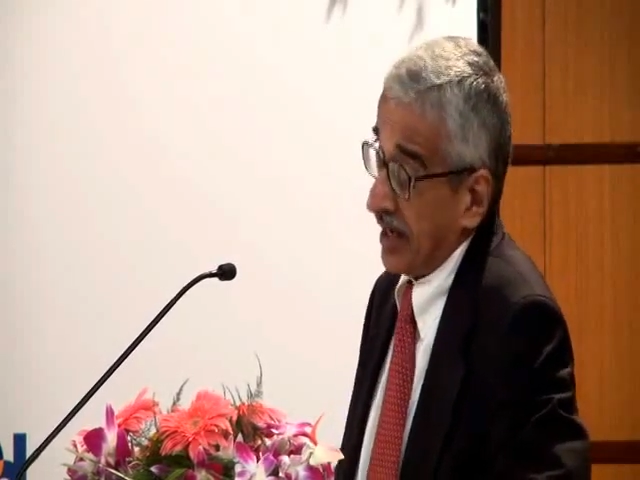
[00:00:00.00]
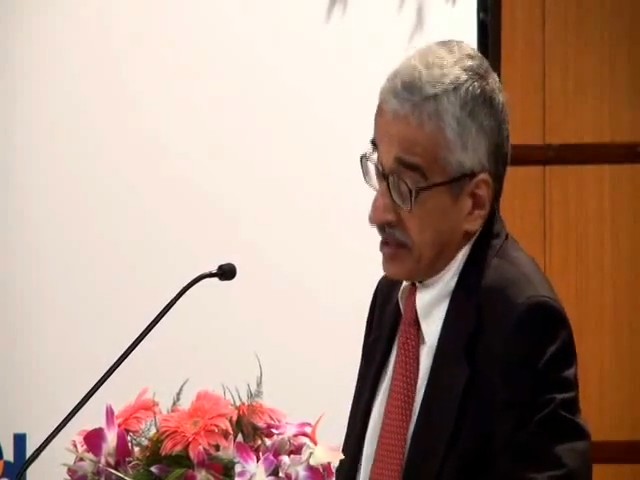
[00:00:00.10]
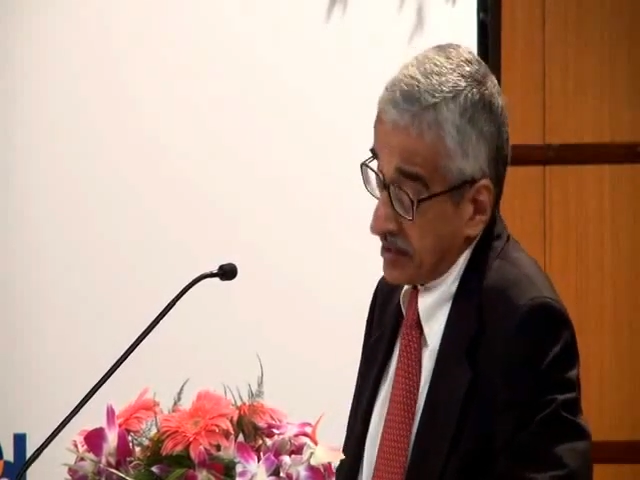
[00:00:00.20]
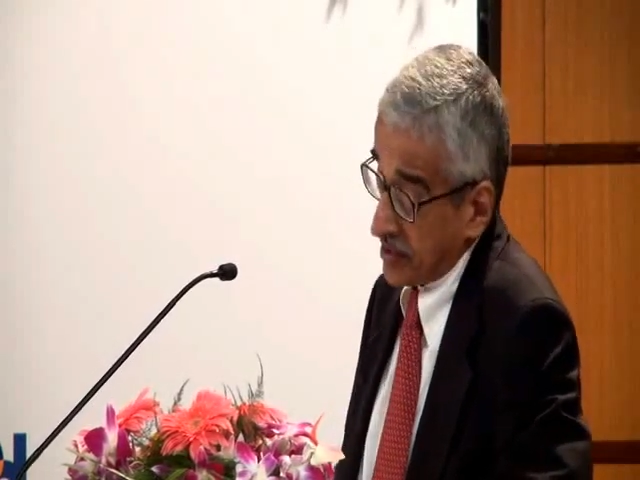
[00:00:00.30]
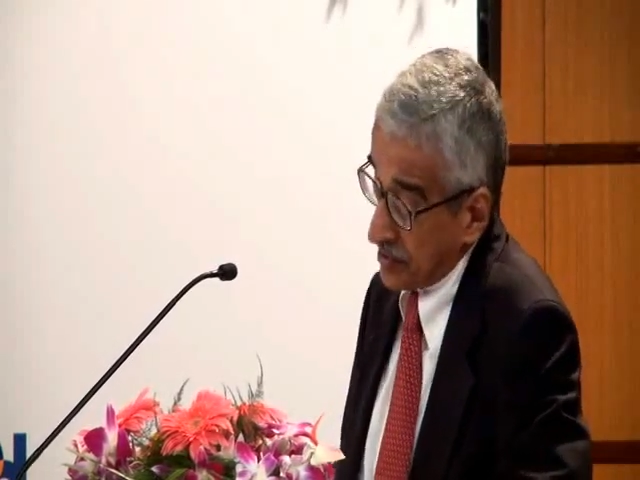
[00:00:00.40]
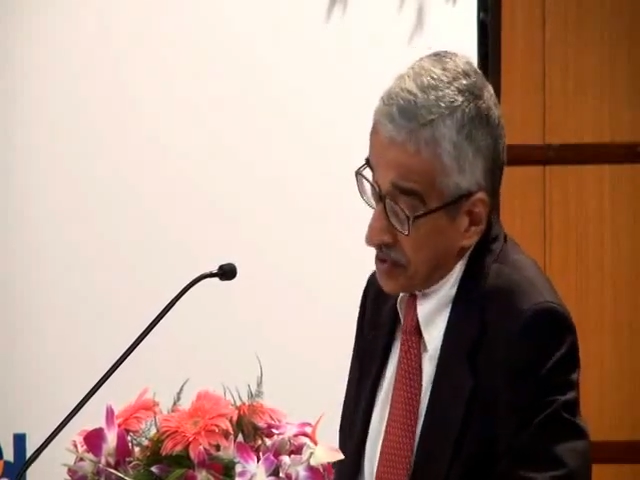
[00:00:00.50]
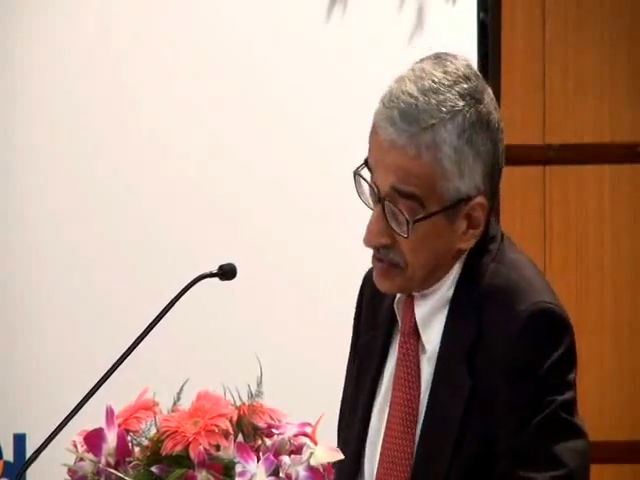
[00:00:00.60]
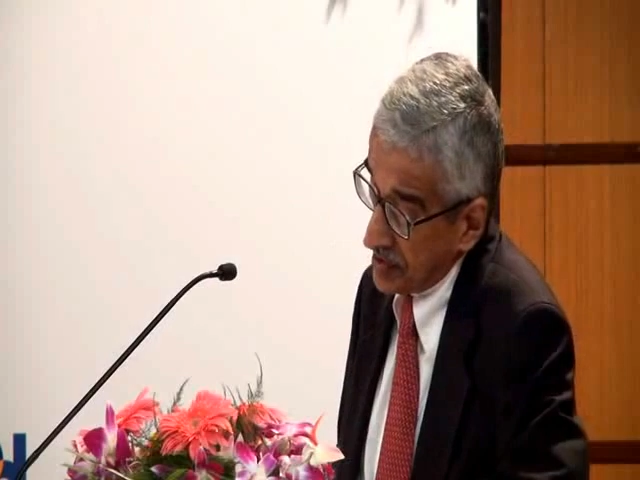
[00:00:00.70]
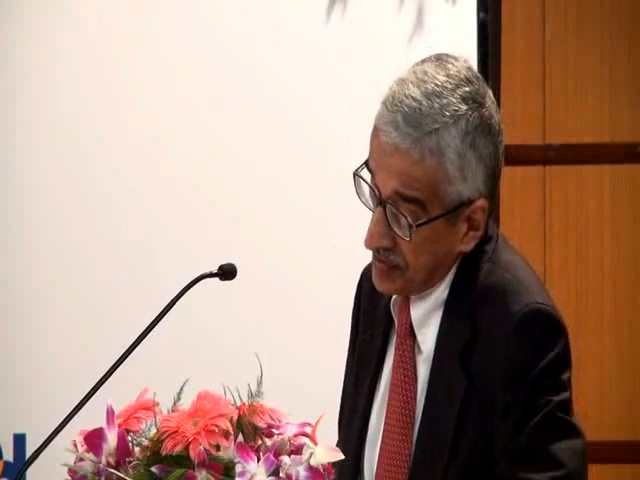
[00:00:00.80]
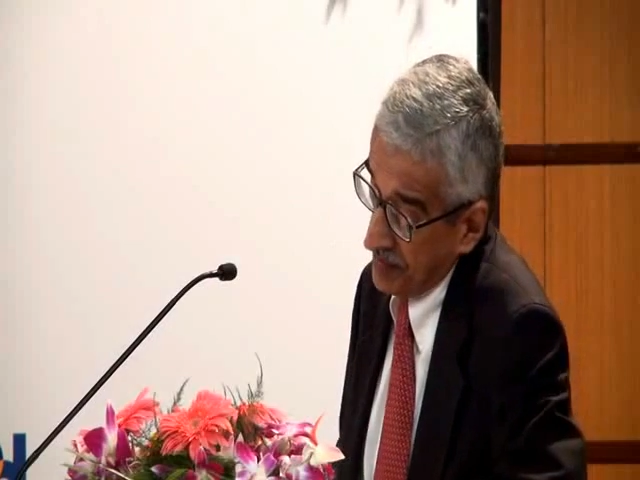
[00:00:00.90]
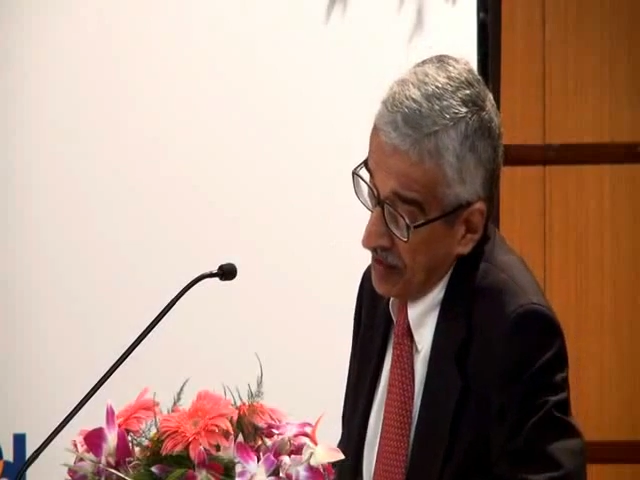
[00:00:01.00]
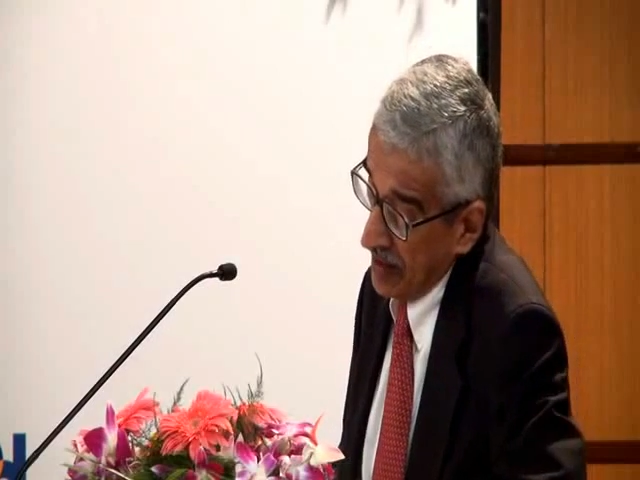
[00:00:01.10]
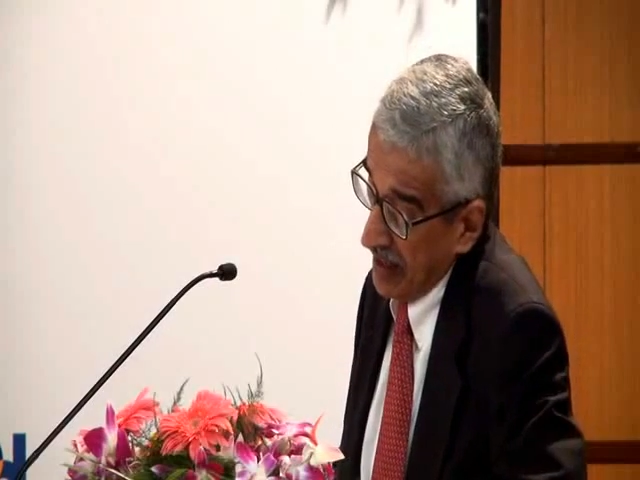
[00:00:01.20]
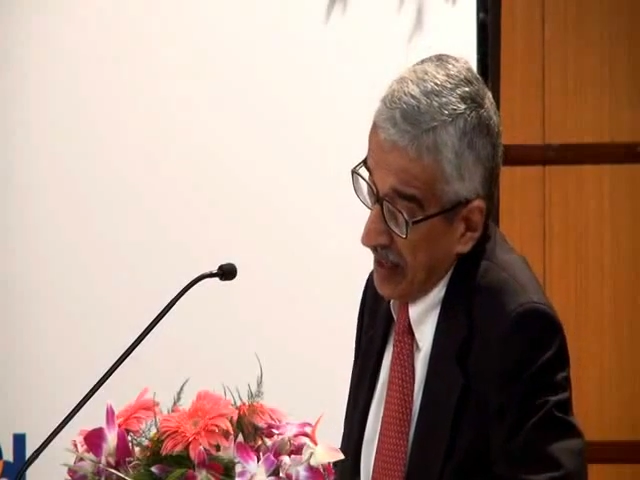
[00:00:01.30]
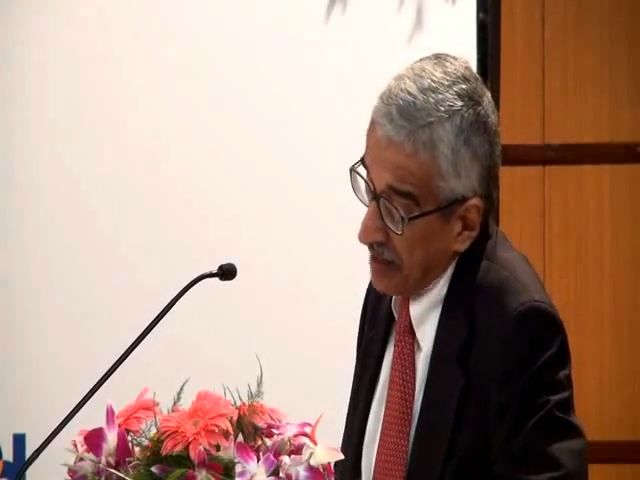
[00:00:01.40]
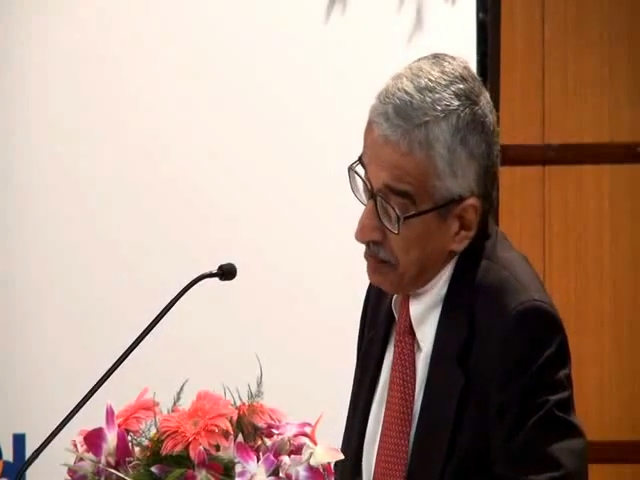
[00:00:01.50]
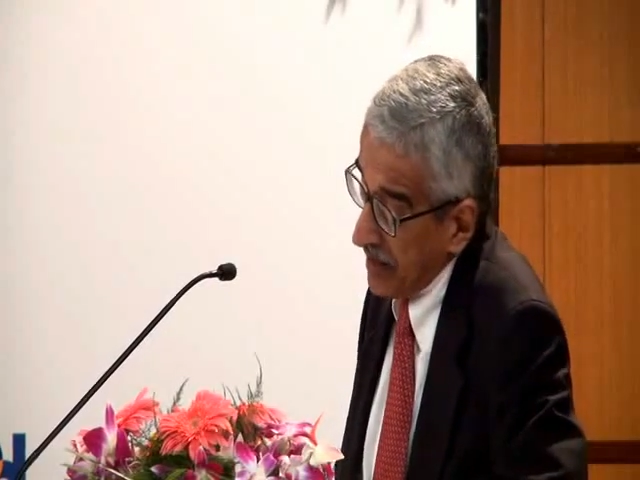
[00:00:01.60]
and other marine resources,